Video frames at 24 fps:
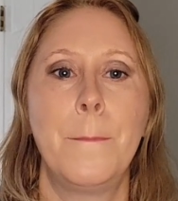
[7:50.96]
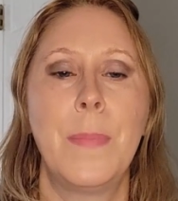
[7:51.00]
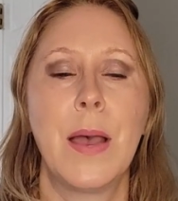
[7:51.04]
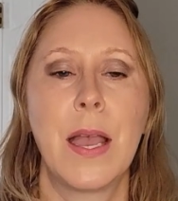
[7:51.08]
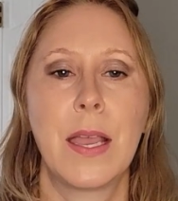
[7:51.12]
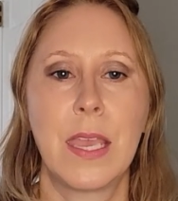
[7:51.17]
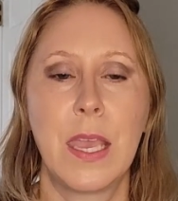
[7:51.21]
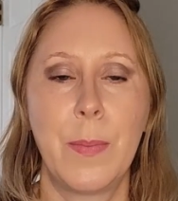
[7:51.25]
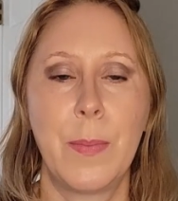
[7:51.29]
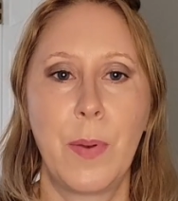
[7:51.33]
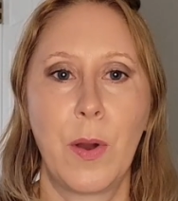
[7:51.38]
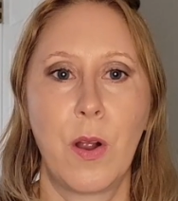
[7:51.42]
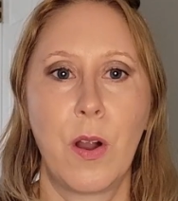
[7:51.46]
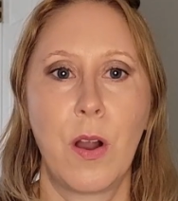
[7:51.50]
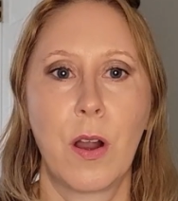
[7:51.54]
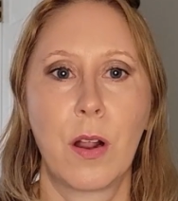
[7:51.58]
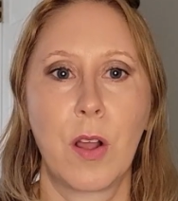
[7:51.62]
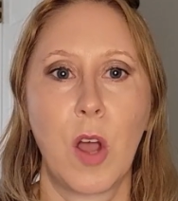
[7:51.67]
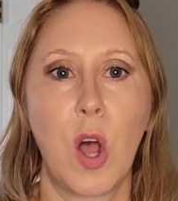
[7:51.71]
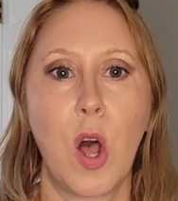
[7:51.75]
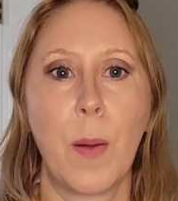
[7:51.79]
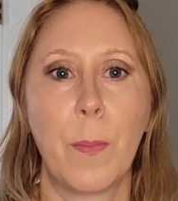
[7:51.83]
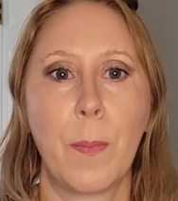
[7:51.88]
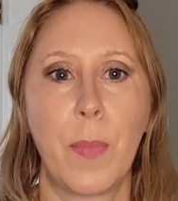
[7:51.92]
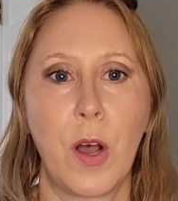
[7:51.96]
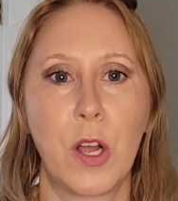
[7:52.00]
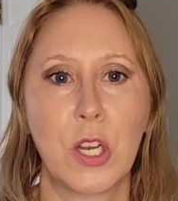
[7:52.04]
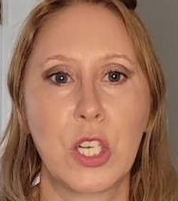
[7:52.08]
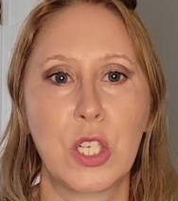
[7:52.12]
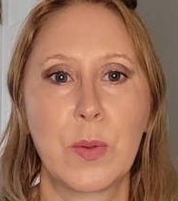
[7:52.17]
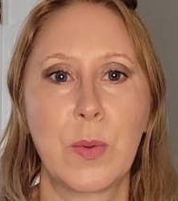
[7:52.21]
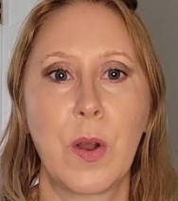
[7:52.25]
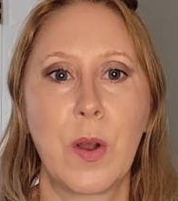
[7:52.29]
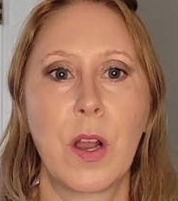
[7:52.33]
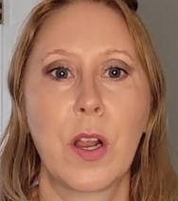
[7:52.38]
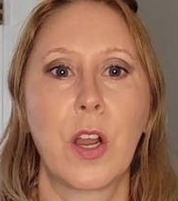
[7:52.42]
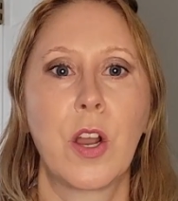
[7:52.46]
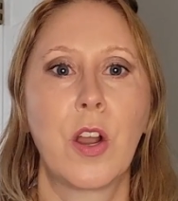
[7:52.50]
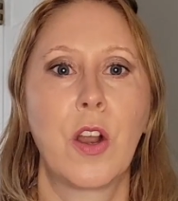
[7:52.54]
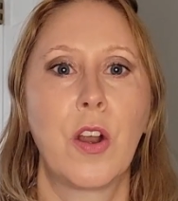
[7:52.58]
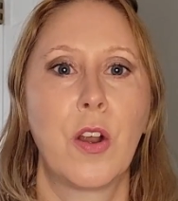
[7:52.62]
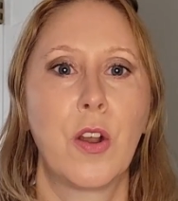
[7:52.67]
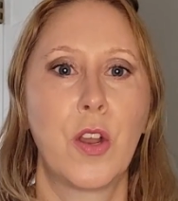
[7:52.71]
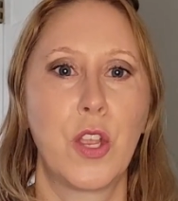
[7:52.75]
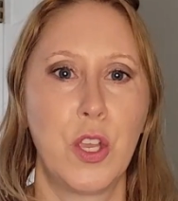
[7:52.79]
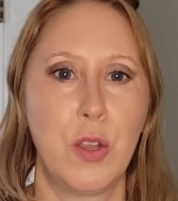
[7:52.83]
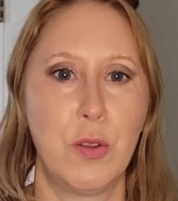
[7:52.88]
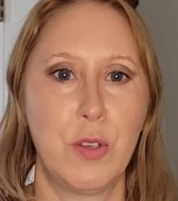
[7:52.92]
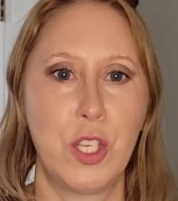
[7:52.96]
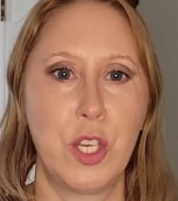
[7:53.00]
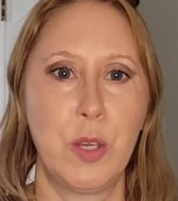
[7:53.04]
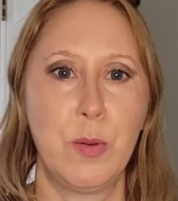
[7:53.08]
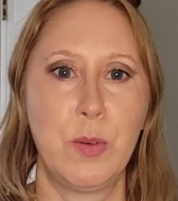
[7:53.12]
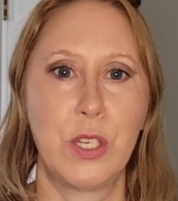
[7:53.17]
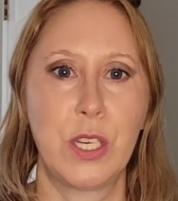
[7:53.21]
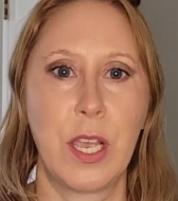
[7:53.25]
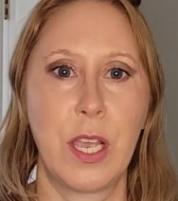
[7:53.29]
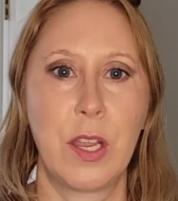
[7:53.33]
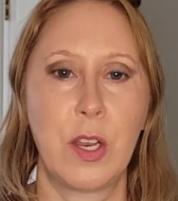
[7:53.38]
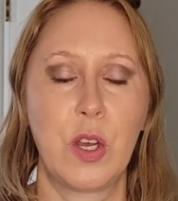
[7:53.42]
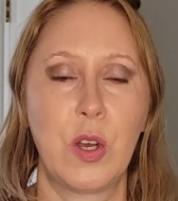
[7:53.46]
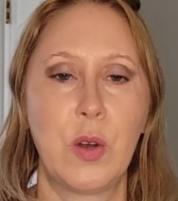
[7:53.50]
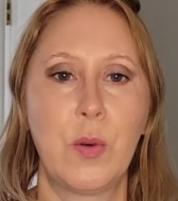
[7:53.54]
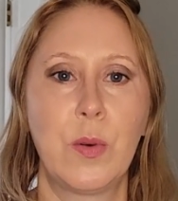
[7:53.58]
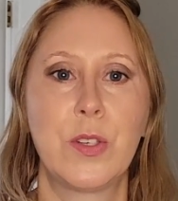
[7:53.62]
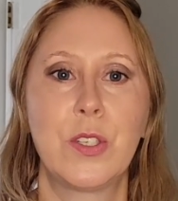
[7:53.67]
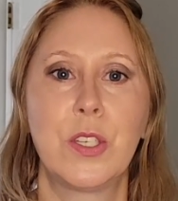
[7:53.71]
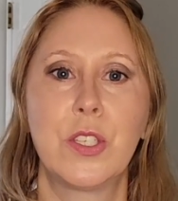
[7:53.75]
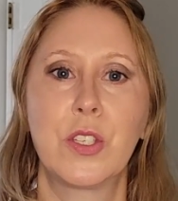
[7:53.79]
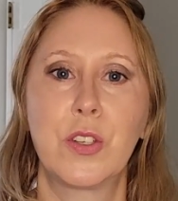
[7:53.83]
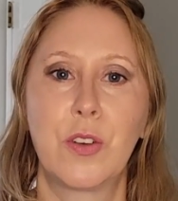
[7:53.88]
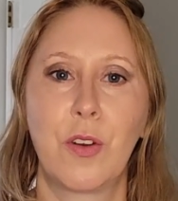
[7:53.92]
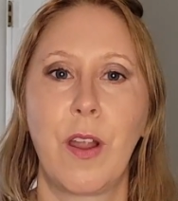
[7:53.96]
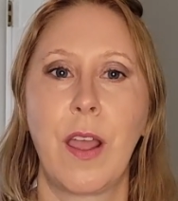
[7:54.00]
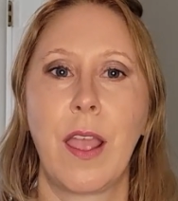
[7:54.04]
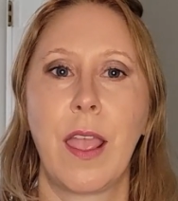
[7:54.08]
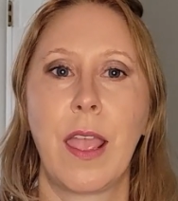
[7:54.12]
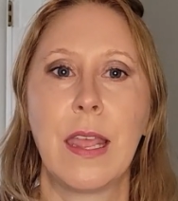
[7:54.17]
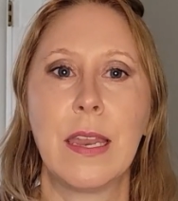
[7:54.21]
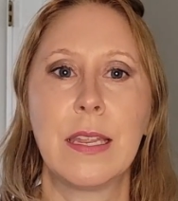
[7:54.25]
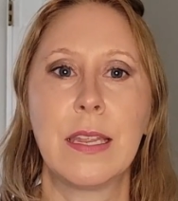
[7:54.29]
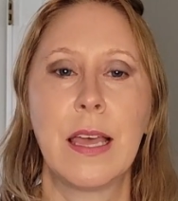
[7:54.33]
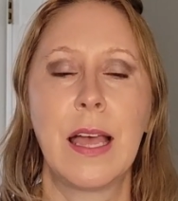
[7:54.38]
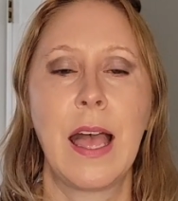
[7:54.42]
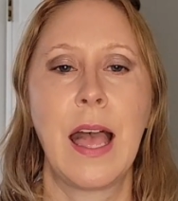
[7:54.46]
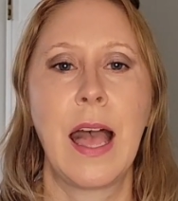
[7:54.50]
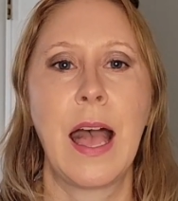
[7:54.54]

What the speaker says: Becky Park on Poshmark, her YouTube channel, which is great.